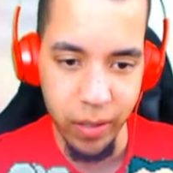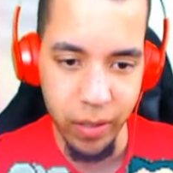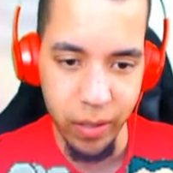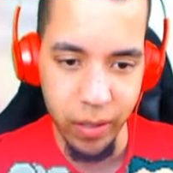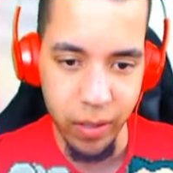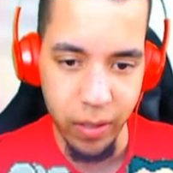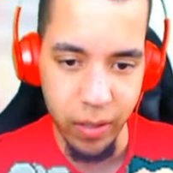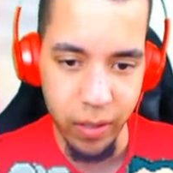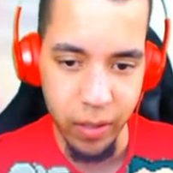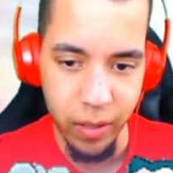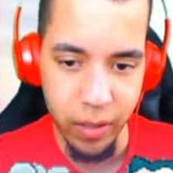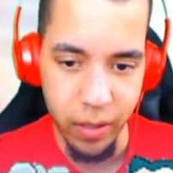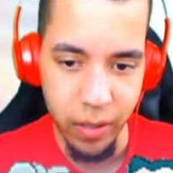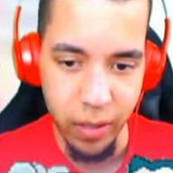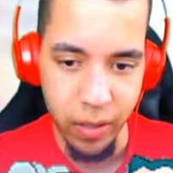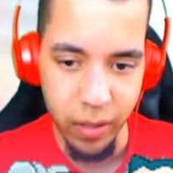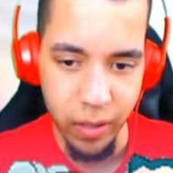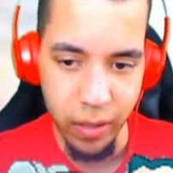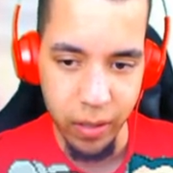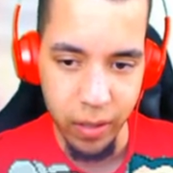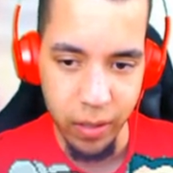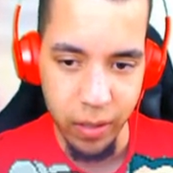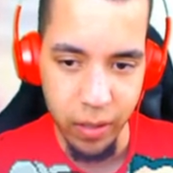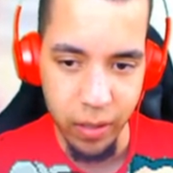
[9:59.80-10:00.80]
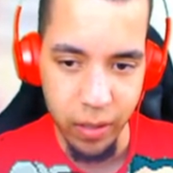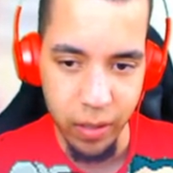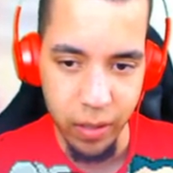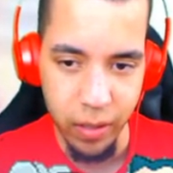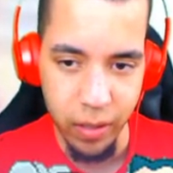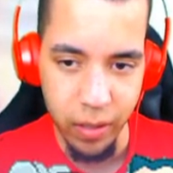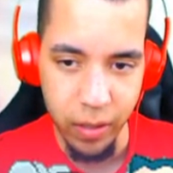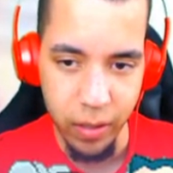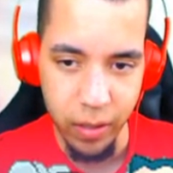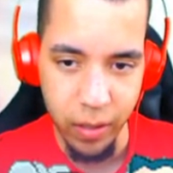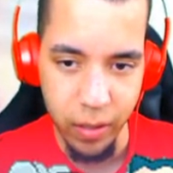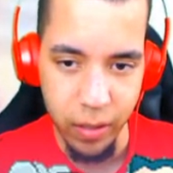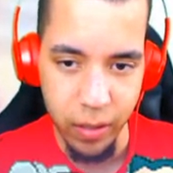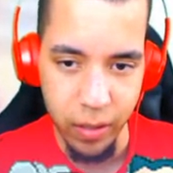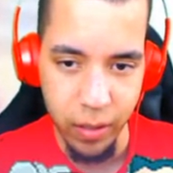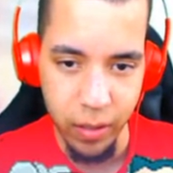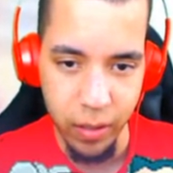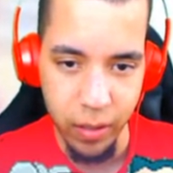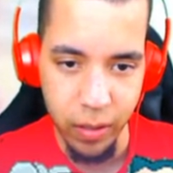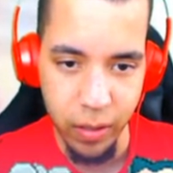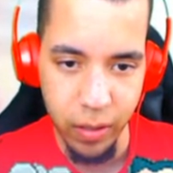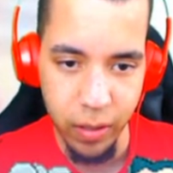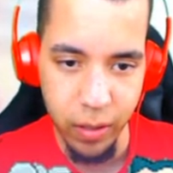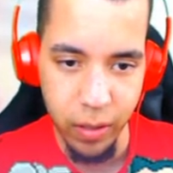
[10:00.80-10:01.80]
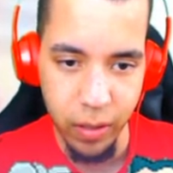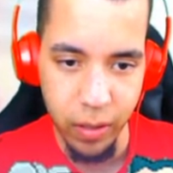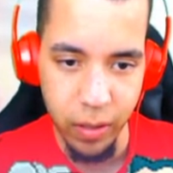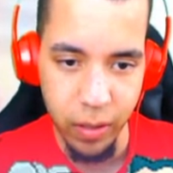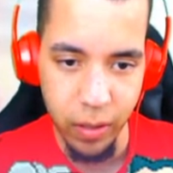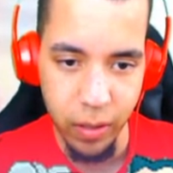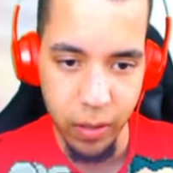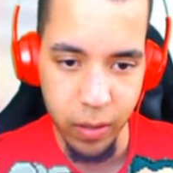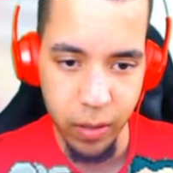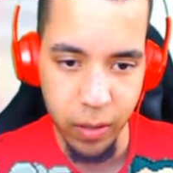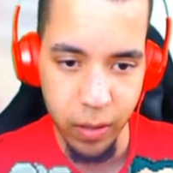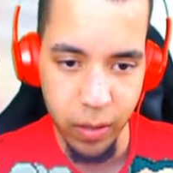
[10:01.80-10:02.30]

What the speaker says: No one is speaking in this clip.